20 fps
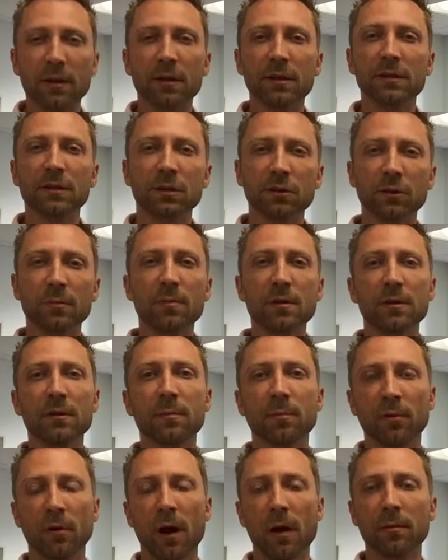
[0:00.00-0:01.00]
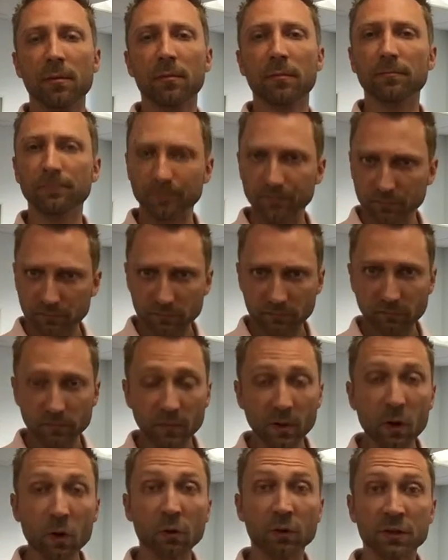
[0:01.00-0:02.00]
This could be the problem,
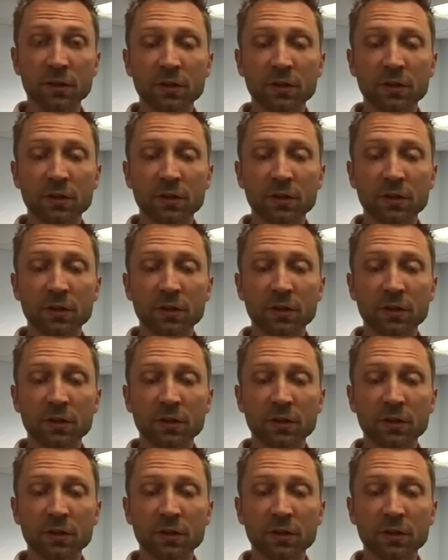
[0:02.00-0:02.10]
and